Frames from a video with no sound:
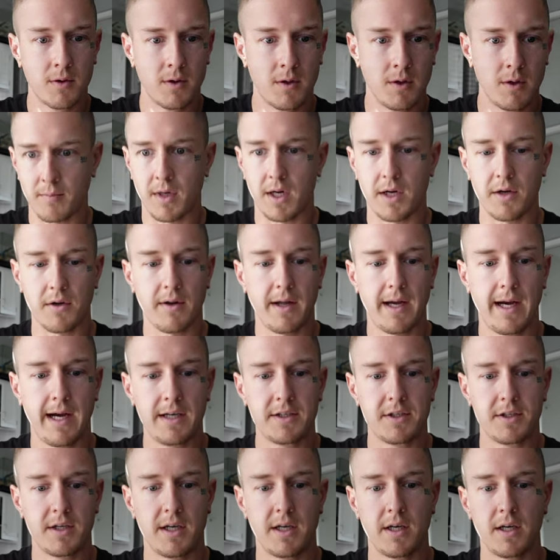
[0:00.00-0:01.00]
model
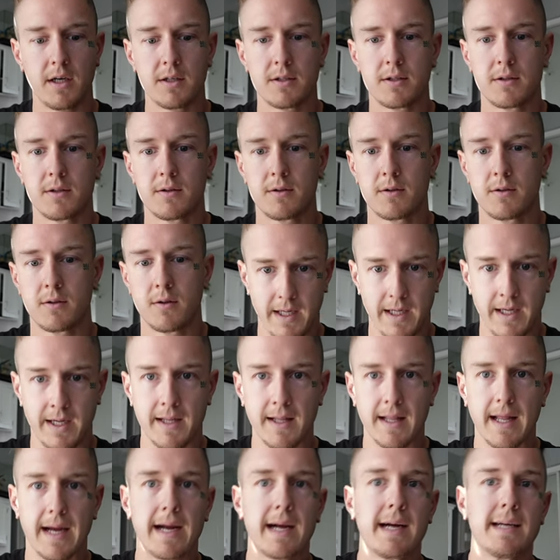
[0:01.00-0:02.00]
address,
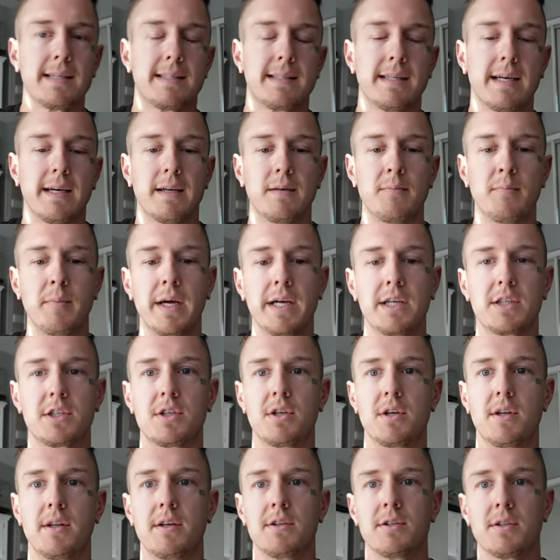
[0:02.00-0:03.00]
and like I said, make
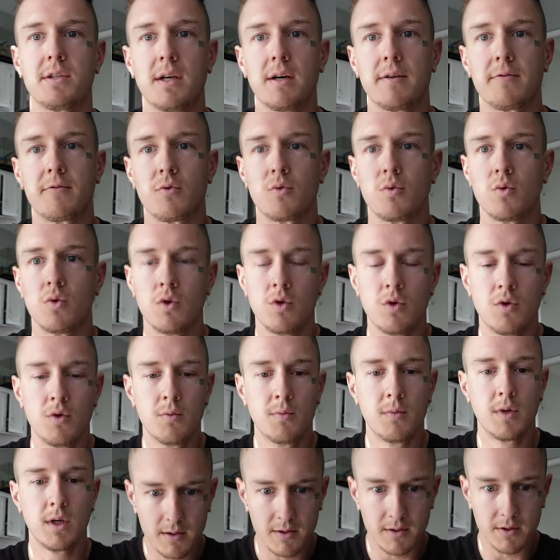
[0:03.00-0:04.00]
sure there's enough
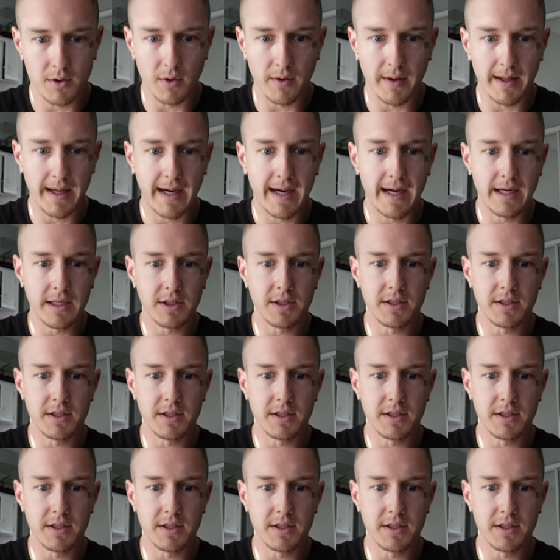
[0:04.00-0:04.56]
room so that your